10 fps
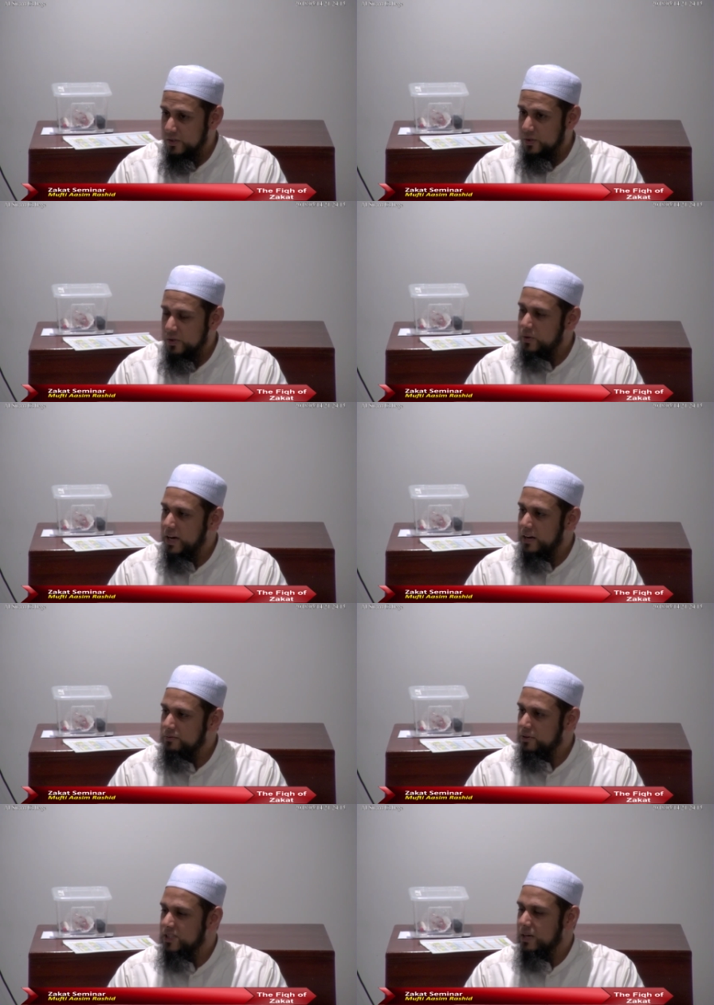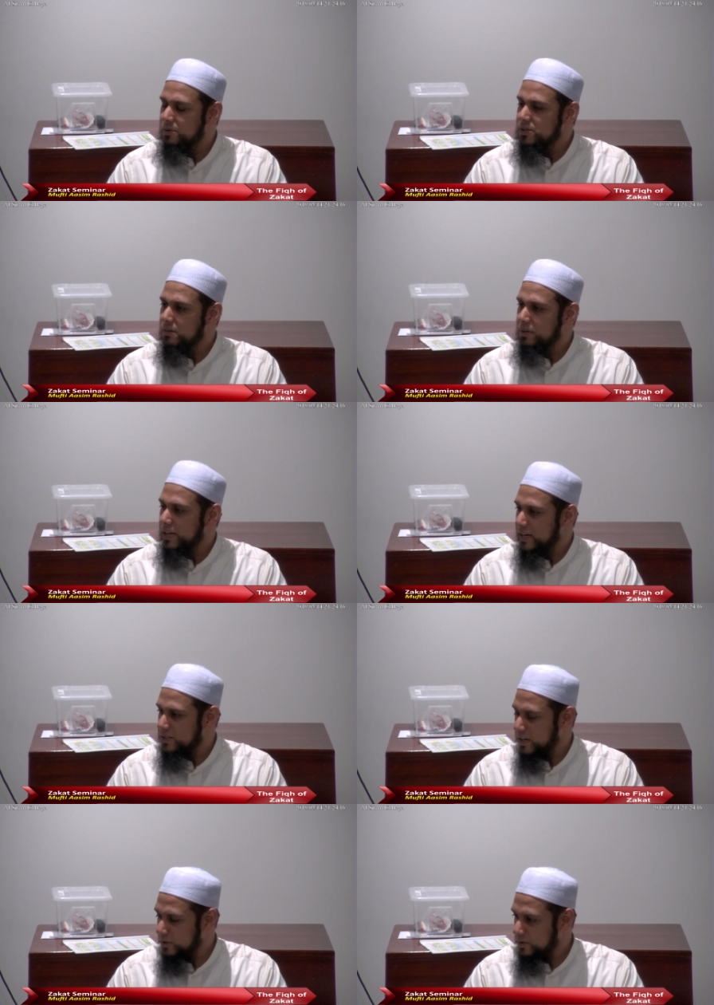So you have, for example, somebody
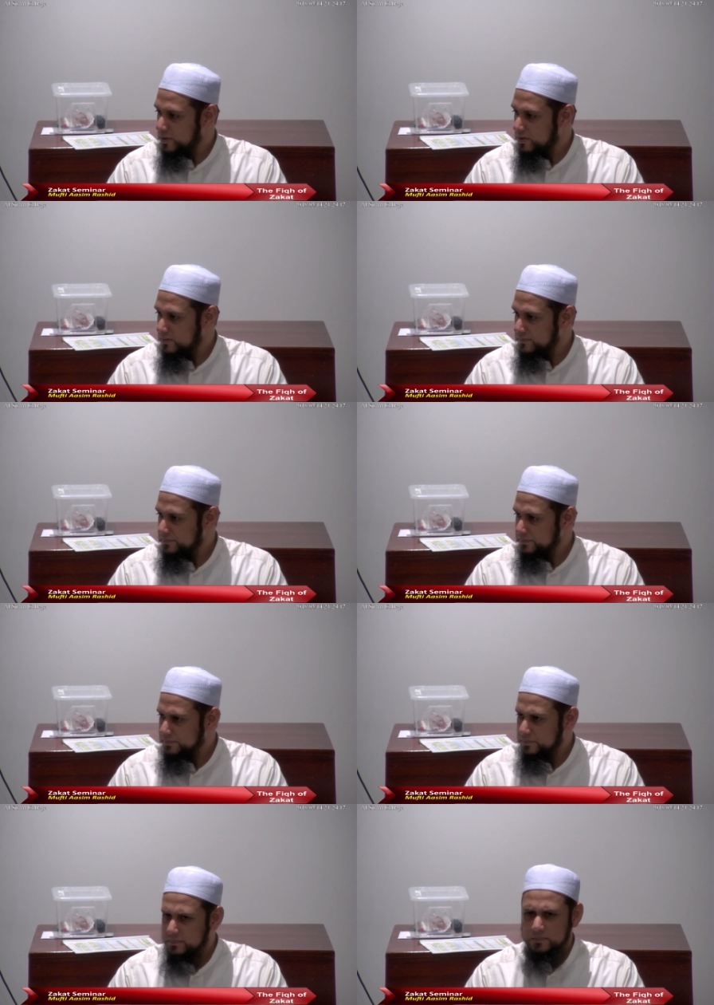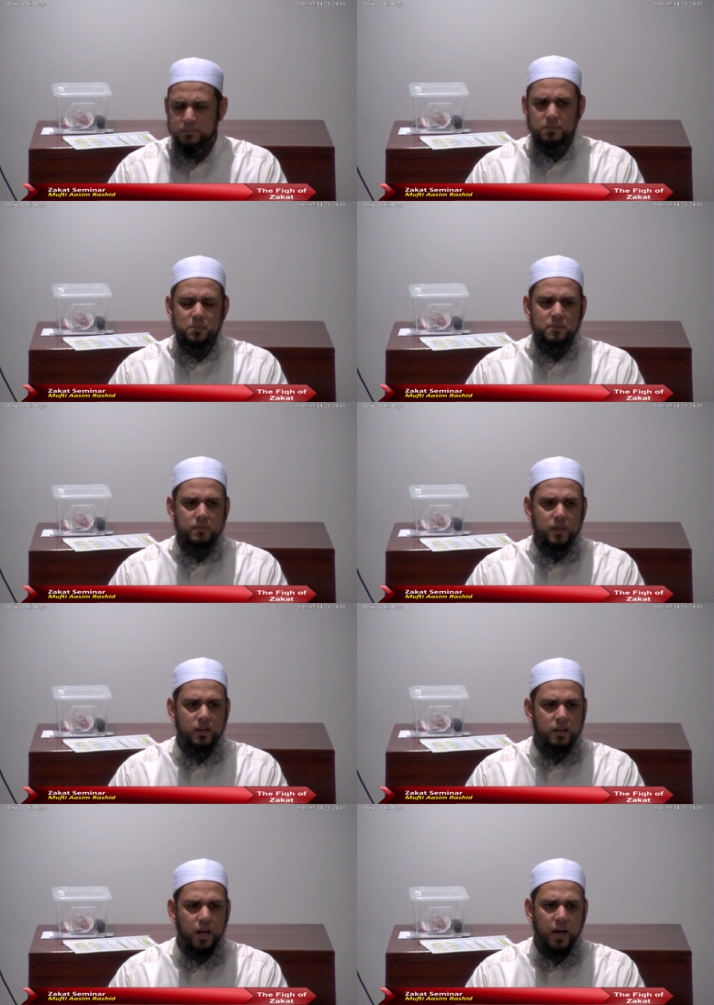has a house,
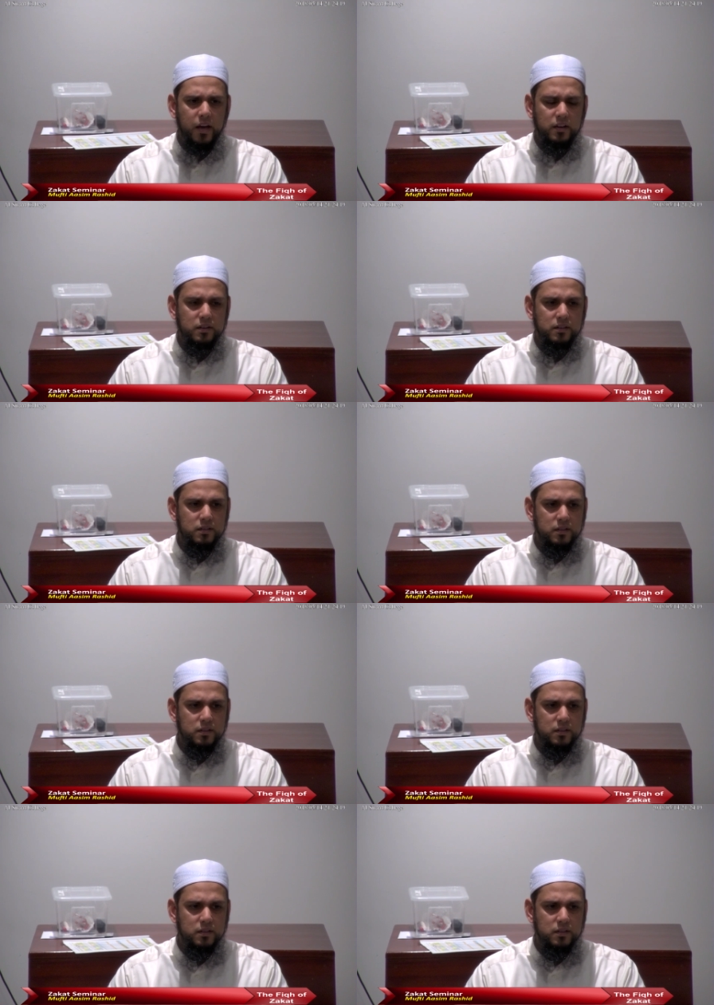and